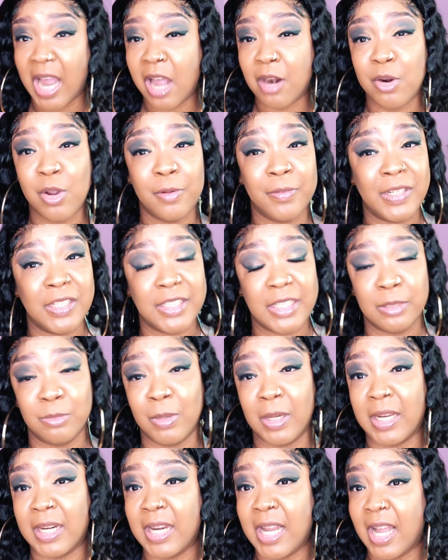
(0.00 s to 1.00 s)
I don't know if he just
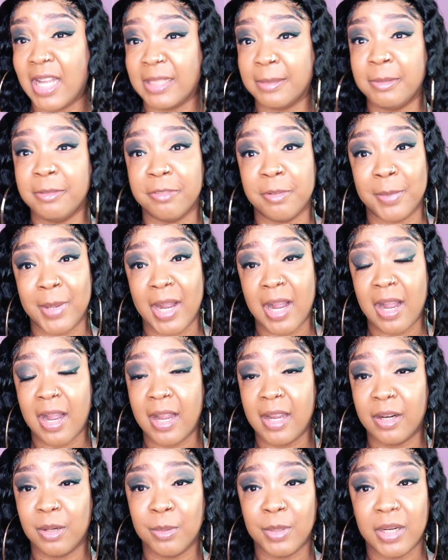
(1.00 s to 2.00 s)
recognized me from
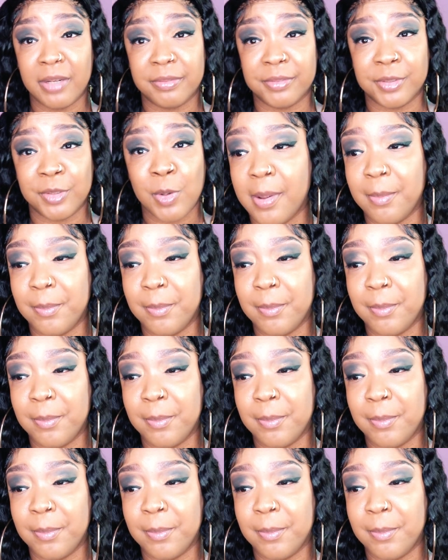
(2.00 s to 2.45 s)
behind or whatever.